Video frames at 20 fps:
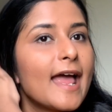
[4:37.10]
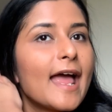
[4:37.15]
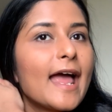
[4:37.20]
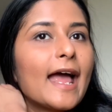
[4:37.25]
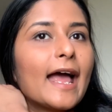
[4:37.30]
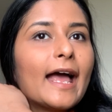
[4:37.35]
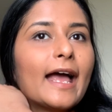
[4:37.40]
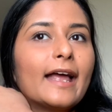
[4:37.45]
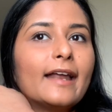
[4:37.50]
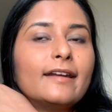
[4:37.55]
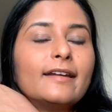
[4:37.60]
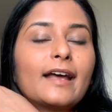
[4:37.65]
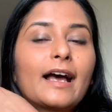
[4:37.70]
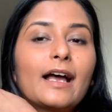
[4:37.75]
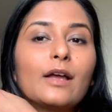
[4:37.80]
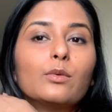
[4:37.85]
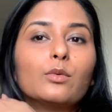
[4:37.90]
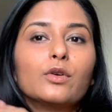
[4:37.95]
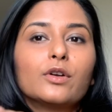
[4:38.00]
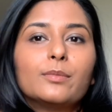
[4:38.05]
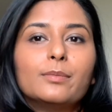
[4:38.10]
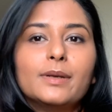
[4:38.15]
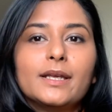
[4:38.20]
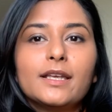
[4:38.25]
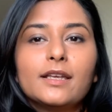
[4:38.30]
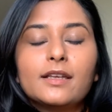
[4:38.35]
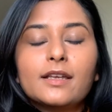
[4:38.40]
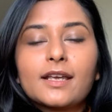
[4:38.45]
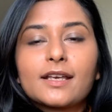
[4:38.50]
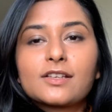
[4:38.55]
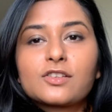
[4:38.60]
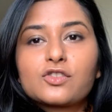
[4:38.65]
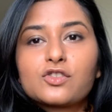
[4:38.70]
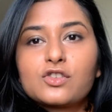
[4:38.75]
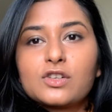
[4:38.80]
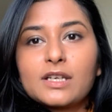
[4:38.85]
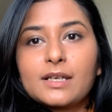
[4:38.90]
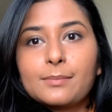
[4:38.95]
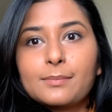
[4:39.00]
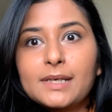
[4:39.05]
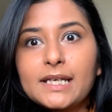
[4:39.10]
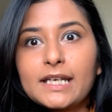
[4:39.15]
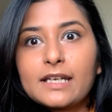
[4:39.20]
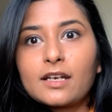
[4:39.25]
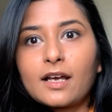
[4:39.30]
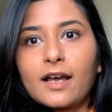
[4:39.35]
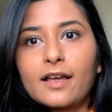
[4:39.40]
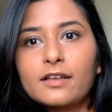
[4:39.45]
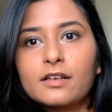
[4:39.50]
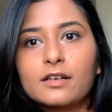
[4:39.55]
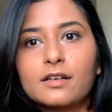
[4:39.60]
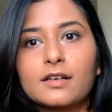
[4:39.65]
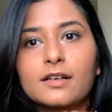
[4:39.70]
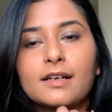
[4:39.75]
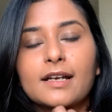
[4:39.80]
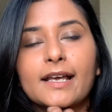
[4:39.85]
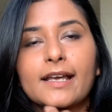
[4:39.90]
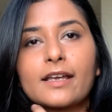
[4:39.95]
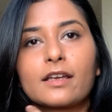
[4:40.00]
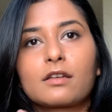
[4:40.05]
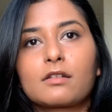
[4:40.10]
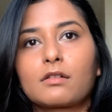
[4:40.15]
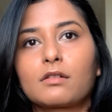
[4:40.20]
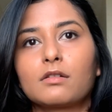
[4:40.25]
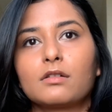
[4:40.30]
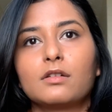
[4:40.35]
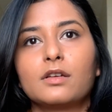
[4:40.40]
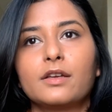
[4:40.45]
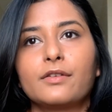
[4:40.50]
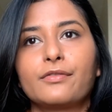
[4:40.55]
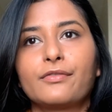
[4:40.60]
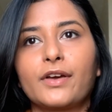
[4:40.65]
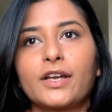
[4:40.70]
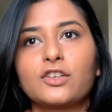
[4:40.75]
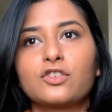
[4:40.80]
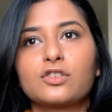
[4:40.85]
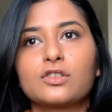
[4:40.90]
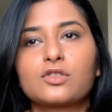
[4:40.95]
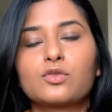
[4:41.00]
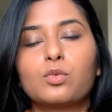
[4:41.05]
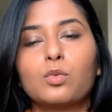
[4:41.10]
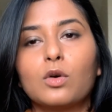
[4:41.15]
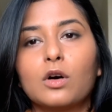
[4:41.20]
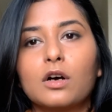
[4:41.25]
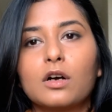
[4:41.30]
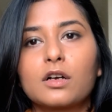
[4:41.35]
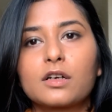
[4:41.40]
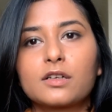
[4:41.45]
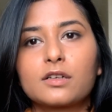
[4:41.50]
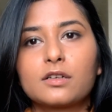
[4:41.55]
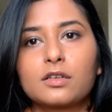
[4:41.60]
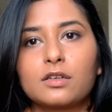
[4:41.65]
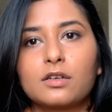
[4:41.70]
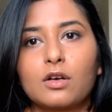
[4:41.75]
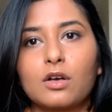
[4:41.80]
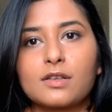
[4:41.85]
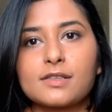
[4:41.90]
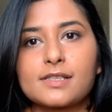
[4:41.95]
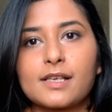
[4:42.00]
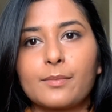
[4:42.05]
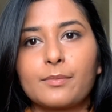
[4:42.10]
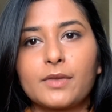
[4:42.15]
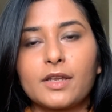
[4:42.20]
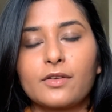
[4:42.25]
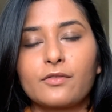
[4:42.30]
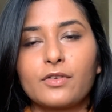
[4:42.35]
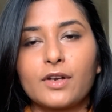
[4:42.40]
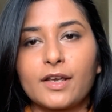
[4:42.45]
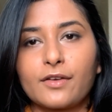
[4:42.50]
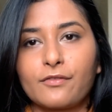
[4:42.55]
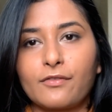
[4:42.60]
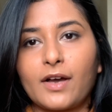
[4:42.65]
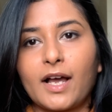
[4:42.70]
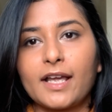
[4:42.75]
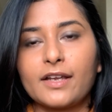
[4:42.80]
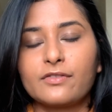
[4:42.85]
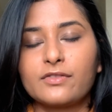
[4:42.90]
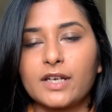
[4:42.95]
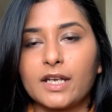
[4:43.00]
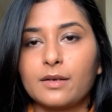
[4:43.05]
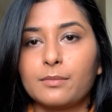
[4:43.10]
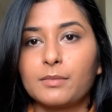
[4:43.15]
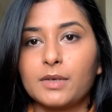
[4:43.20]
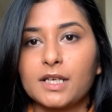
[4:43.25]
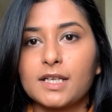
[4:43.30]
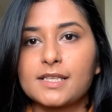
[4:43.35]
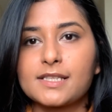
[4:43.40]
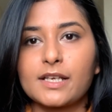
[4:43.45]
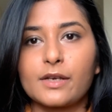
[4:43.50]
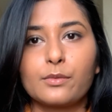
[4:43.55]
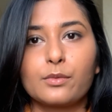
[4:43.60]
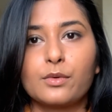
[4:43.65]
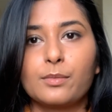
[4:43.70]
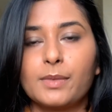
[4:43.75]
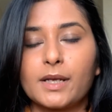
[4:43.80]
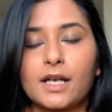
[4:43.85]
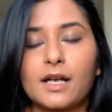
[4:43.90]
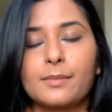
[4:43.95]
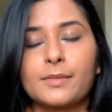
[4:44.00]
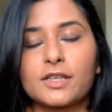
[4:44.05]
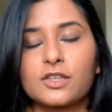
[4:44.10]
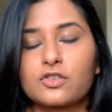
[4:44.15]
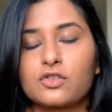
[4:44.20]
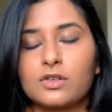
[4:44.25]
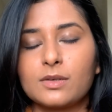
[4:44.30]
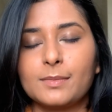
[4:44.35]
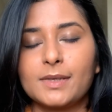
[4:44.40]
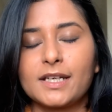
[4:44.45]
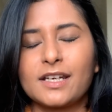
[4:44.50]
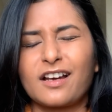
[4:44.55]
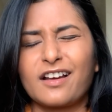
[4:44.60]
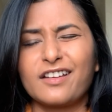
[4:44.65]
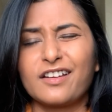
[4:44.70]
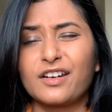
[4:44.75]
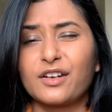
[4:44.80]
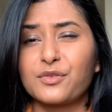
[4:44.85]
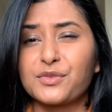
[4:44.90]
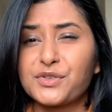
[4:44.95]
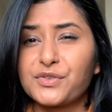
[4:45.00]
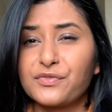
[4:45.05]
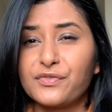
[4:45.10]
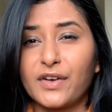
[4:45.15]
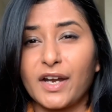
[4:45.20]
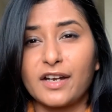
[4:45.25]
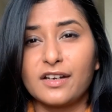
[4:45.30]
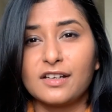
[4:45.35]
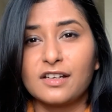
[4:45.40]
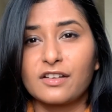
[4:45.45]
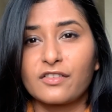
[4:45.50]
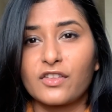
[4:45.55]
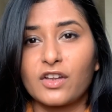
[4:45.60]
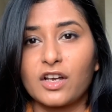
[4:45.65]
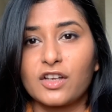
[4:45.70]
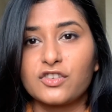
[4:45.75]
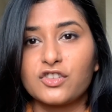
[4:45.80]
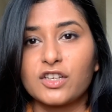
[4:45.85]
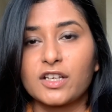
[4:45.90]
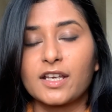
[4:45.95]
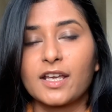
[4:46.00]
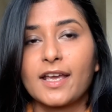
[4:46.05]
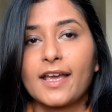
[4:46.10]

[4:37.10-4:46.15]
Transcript: and I would be extremely tired. Like if I just worked on something for like 5-10 minutes, I would become extremely tired. I was very lethargic,